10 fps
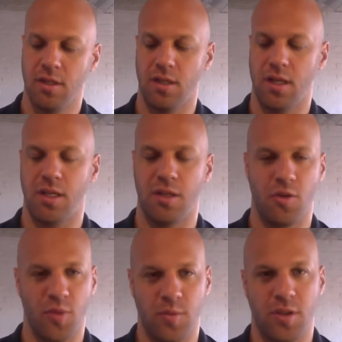like,
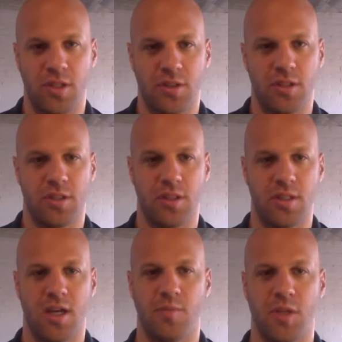maybe this is the
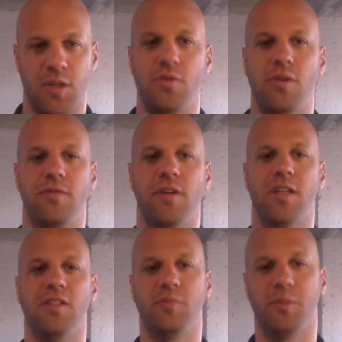time to do it.
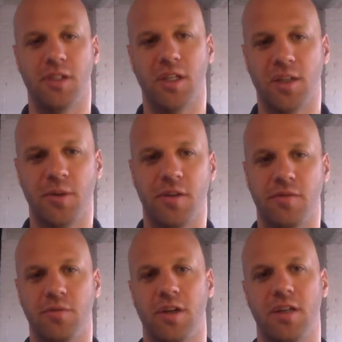Finally, we've been talking about it
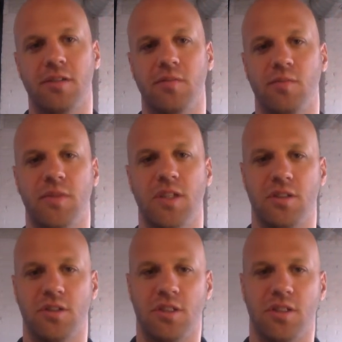for a while, and
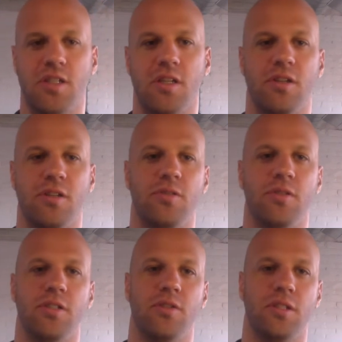this is just the year to do
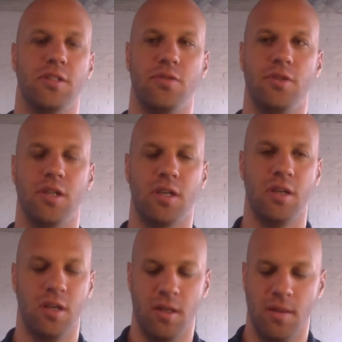it. So let's go look
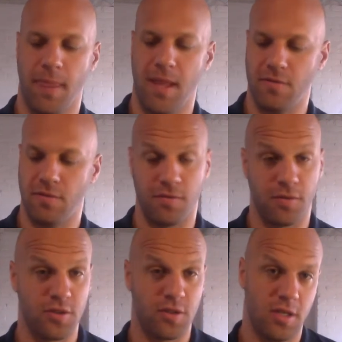after the
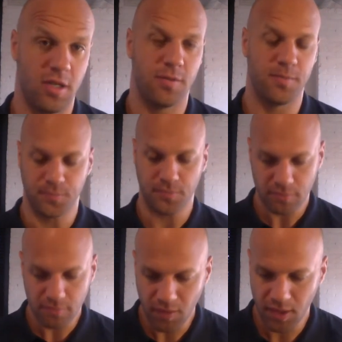first year
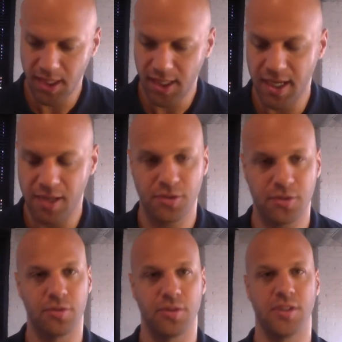to get a house,
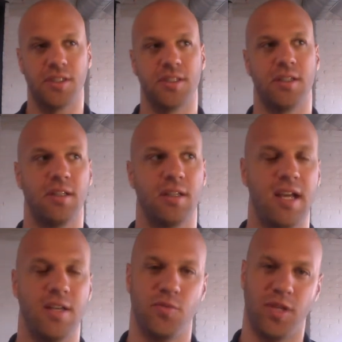or just
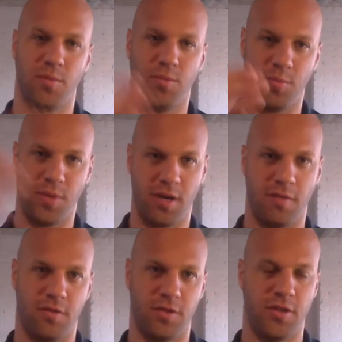as we're getting
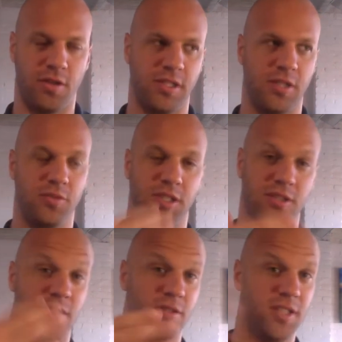prepared for this holiday, we could
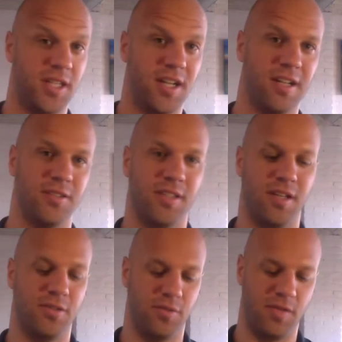start looking at a house
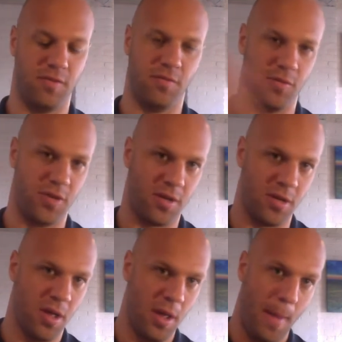now. So even if we went and
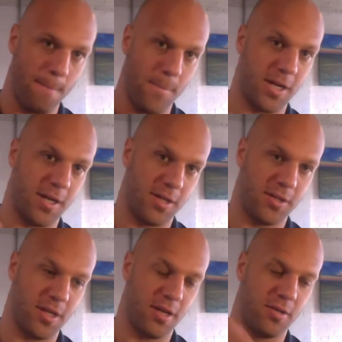bought a
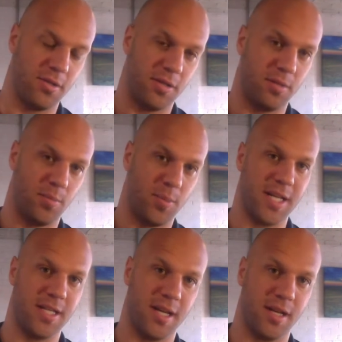house now, you could
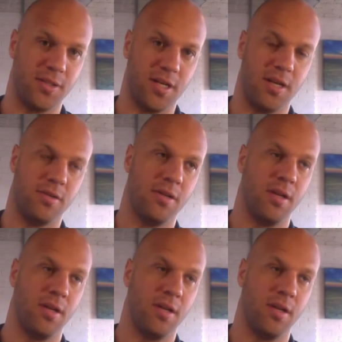buy the house now,